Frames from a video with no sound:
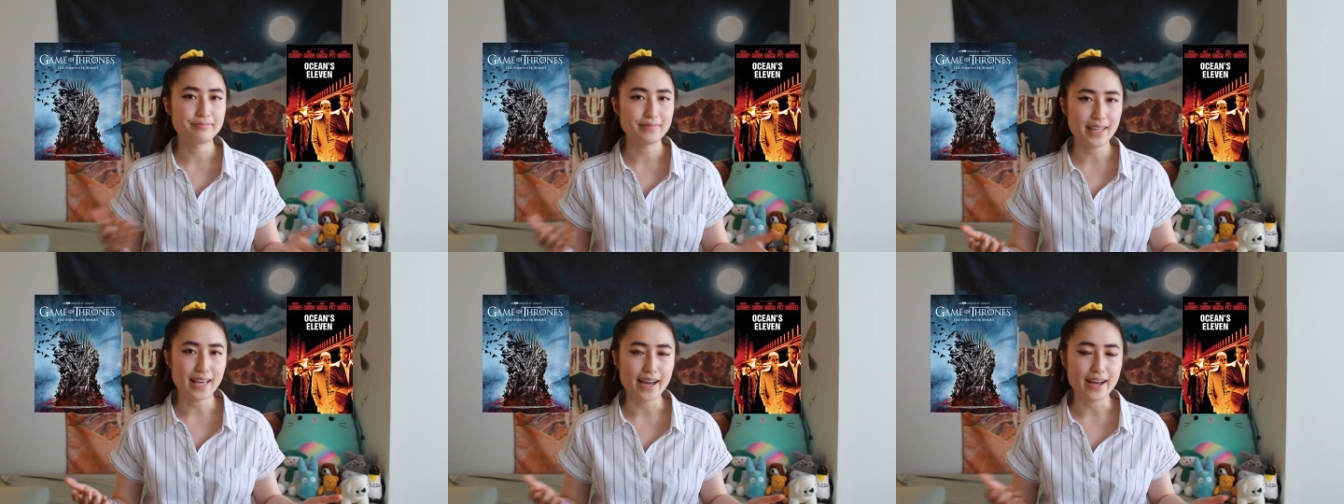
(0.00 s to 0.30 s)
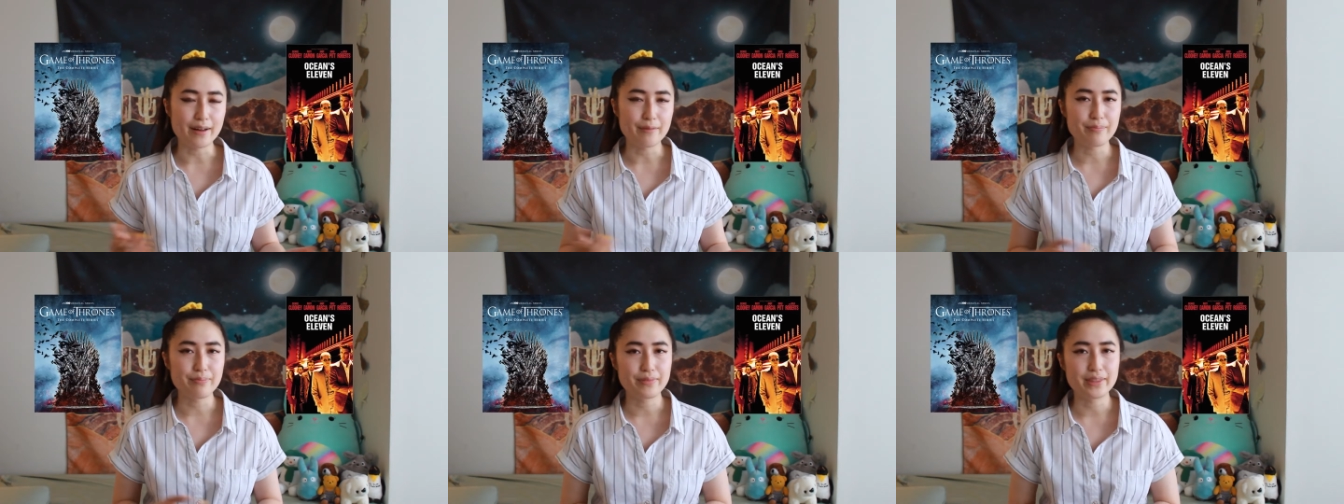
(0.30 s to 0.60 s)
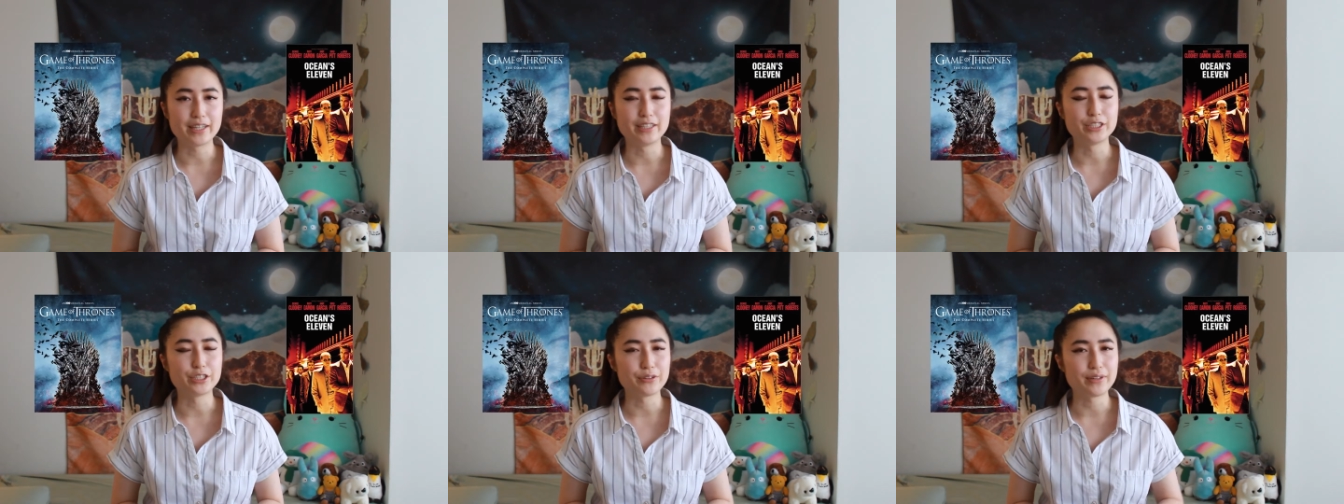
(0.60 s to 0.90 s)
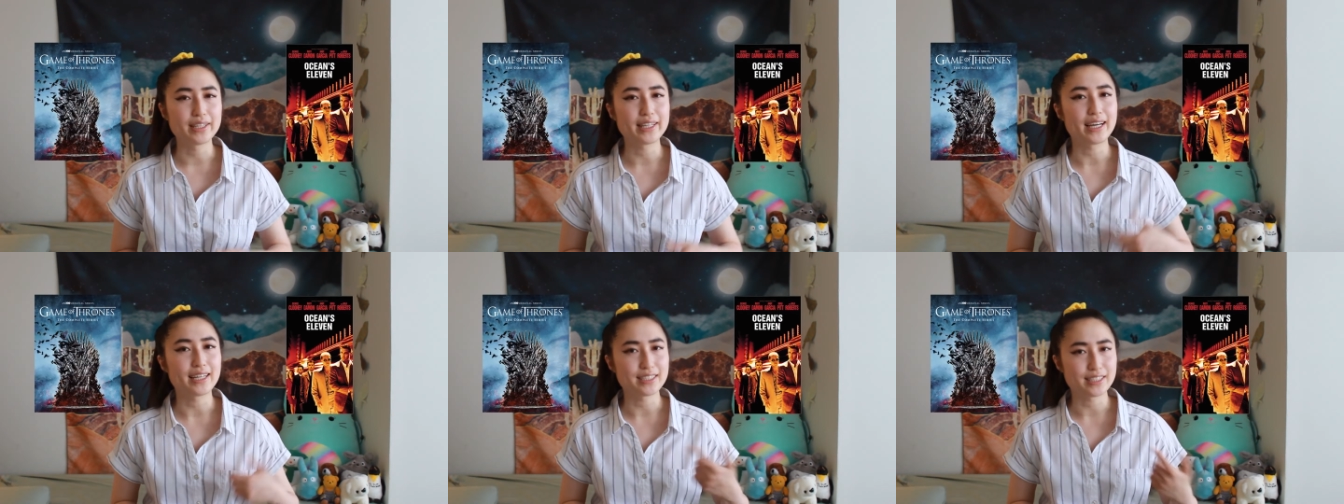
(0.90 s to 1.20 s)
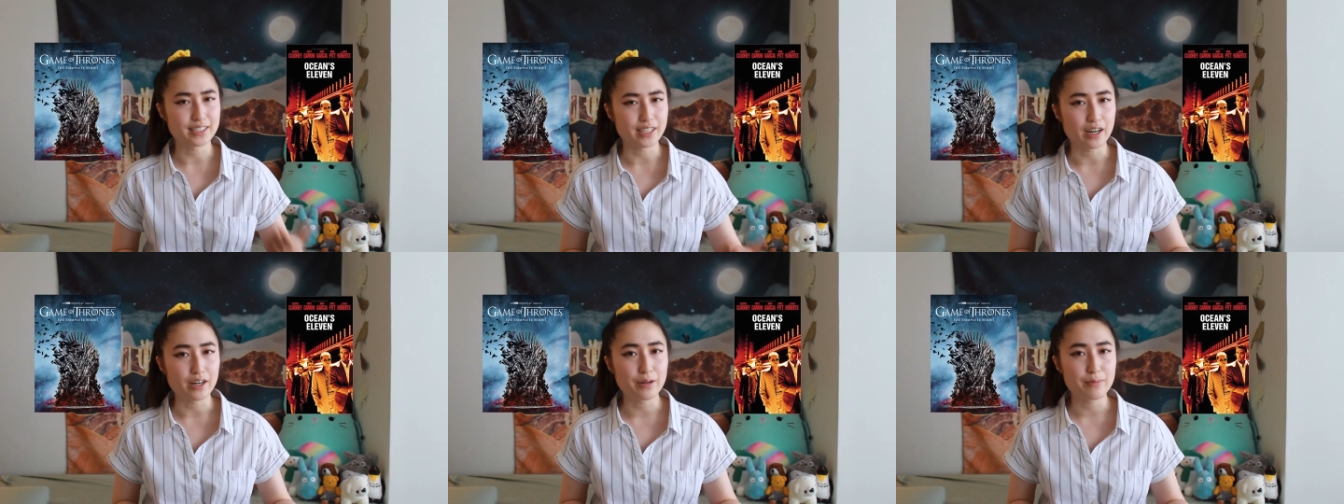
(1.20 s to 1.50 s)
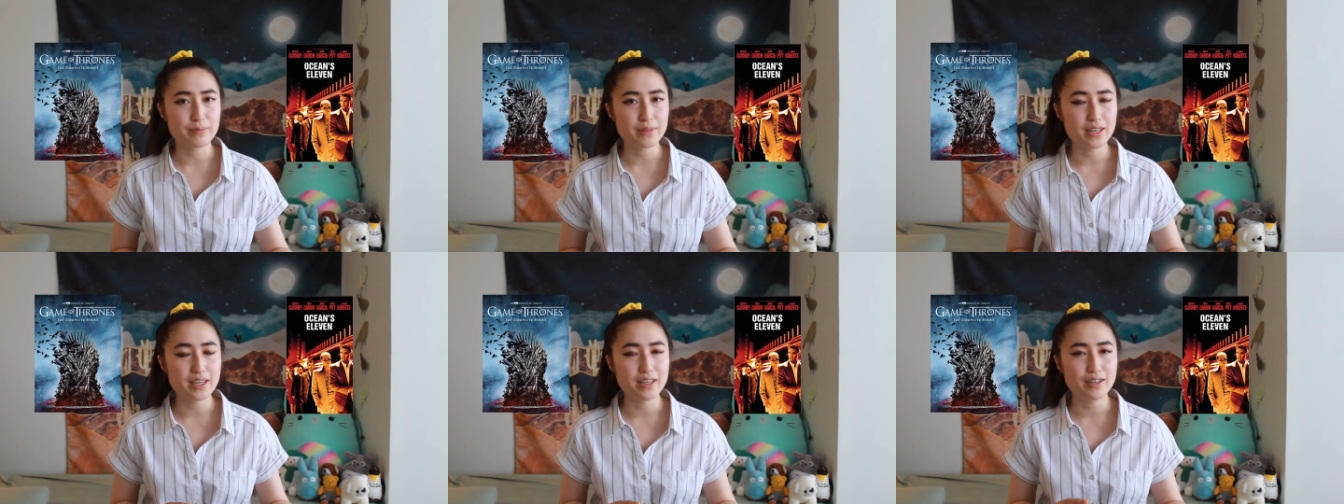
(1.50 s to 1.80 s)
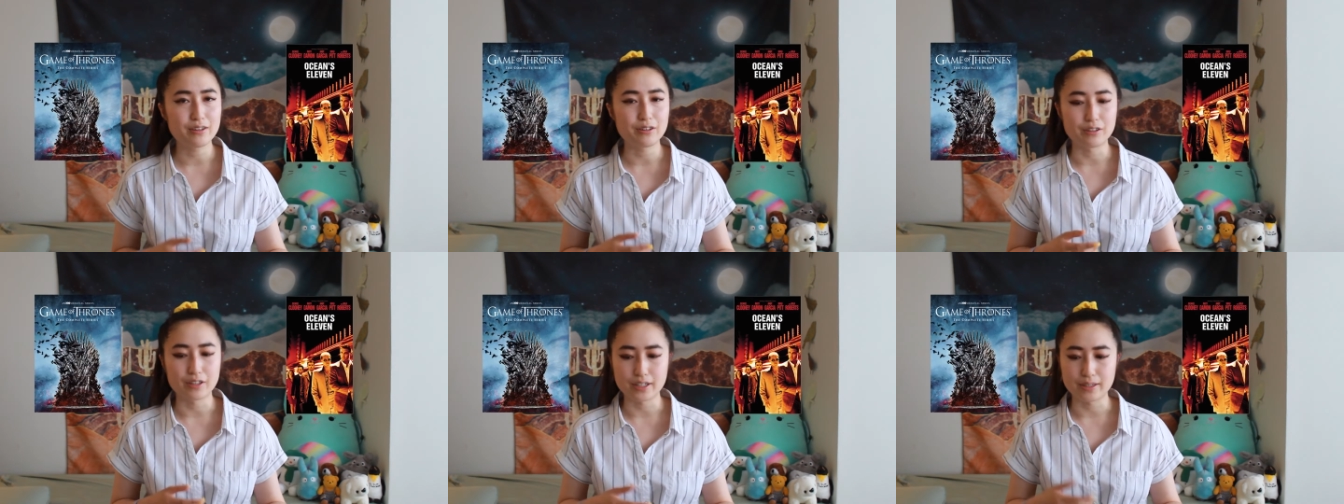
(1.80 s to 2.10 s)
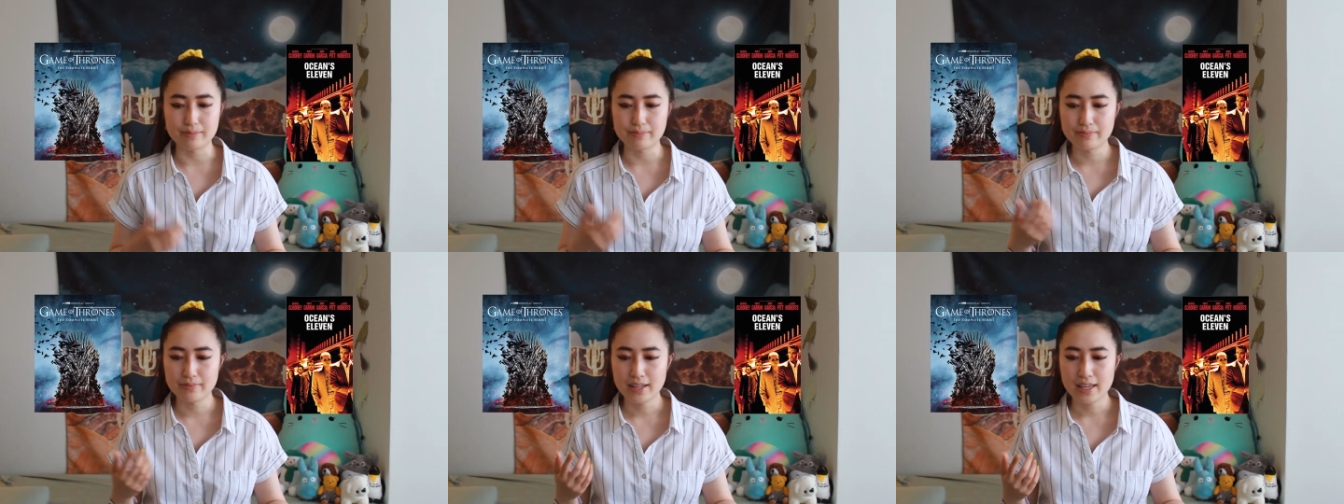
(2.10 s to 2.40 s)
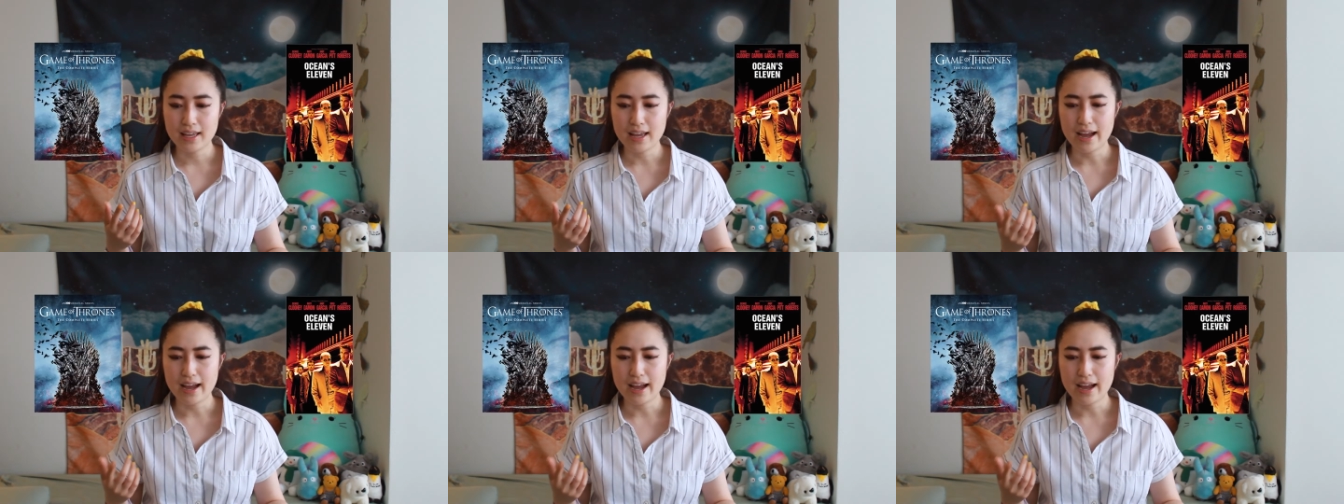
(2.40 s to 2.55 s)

yeah, they're doing that startup thing, or